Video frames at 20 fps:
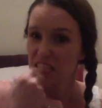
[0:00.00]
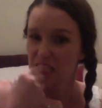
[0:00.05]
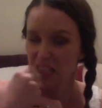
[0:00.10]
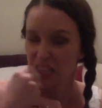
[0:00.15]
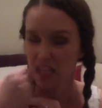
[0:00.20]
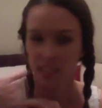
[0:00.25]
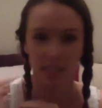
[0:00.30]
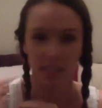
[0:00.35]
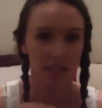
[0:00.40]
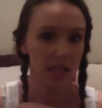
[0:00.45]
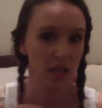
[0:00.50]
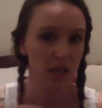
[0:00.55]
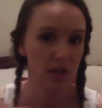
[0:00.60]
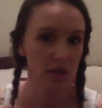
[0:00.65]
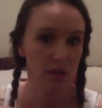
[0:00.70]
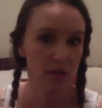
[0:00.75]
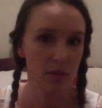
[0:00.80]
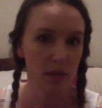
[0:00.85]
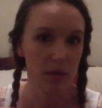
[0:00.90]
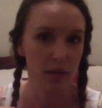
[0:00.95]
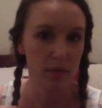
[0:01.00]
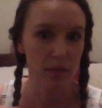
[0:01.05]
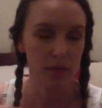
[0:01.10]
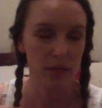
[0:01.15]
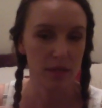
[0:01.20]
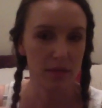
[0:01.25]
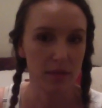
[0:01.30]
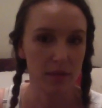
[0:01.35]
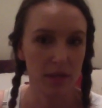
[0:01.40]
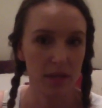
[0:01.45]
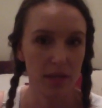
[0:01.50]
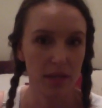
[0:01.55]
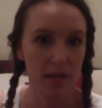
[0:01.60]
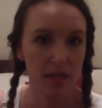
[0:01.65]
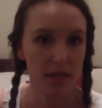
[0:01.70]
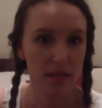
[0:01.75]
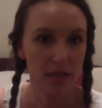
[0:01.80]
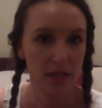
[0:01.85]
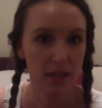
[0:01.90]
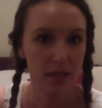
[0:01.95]
Secure on the bottom with a small
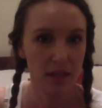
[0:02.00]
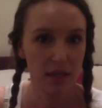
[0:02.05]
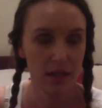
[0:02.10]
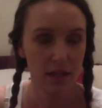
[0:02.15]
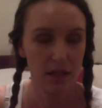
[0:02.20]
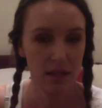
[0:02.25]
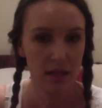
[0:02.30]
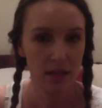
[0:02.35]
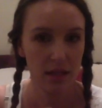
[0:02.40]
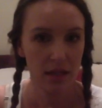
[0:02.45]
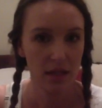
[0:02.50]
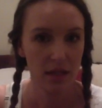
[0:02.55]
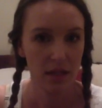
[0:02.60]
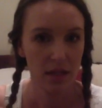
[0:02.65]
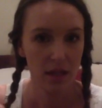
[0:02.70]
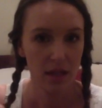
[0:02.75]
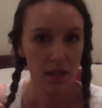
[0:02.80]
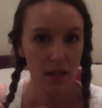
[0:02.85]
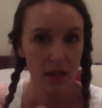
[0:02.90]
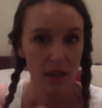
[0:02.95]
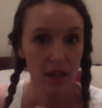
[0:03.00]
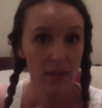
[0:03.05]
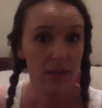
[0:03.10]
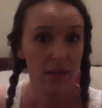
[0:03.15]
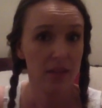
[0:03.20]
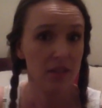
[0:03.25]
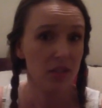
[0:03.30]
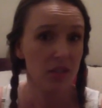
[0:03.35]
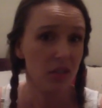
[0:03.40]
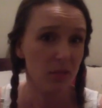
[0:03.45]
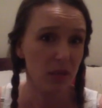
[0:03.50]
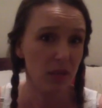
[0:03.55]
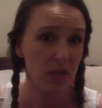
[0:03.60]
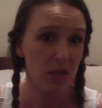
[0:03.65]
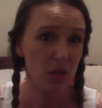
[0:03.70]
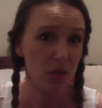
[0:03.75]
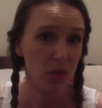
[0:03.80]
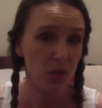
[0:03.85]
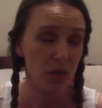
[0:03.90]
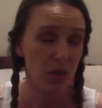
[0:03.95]
elastic. And this took me a
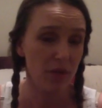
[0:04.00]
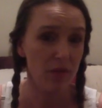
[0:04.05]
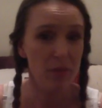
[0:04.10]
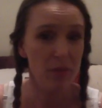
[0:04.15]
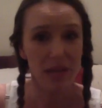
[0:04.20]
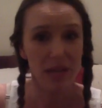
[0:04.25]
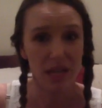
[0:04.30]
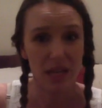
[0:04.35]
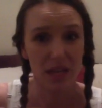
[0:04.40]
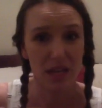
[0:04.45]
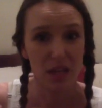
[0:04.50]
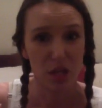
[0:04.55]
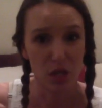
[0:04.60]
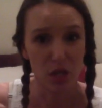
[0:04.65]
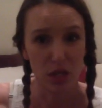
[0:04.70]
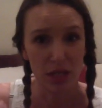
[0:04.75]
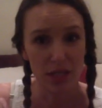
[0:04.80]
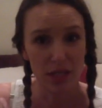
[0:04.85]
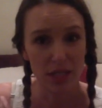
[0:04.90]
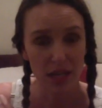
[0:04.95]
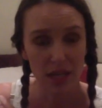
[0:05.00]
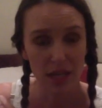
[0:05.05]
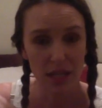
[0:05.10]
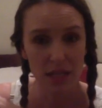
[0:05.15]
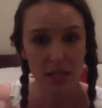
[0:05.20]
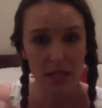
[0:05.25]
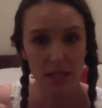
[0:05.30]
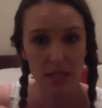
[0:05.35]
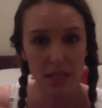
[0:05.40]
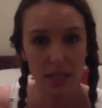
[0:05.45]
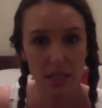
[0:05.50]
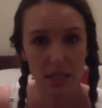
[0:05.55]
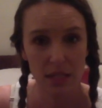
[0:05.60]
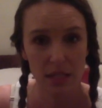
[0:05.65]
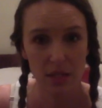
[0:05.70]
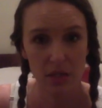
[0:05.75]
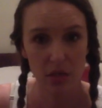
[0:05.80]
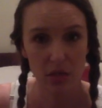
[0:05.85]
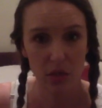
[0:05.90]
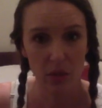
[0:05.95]
total of 1 minute and 30 seconds.
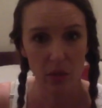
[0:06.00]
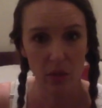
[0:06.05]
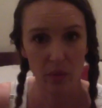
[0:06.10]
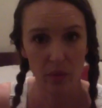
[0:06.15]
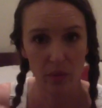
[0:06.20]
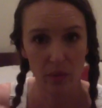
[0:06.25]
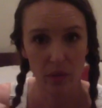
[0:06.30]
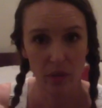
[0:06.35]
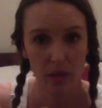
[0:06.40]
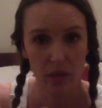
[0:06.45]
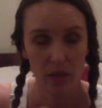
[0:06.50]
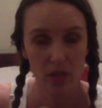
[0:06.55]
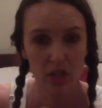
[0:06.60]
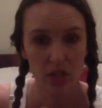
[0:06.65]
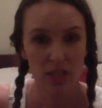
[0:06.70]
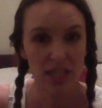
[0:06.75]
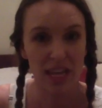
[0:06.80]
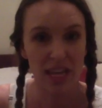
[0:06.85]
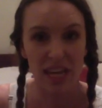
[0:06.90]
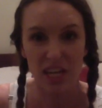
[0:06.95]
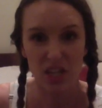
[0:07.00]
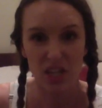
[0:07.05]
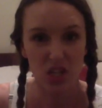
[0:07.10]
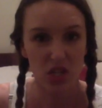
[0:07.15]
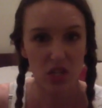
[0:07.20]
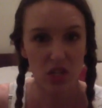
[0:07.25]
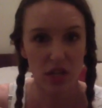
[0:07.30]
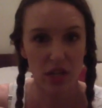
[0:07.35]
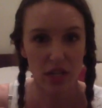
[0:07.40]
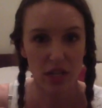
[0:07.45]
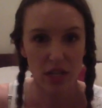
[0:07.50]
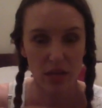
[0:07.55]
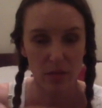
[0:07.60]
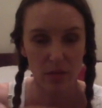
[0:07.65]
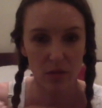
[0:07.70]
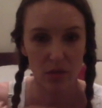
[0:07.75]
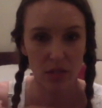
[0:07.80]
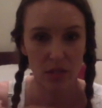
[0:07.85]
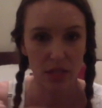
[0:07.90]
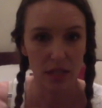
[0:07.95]
So just add it to your nighttime
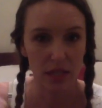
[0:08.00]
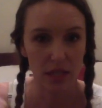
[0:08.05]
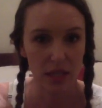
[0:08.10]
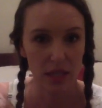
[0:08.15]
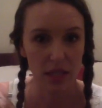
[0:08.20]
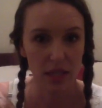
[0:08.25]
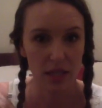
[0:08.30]
routine, ladies.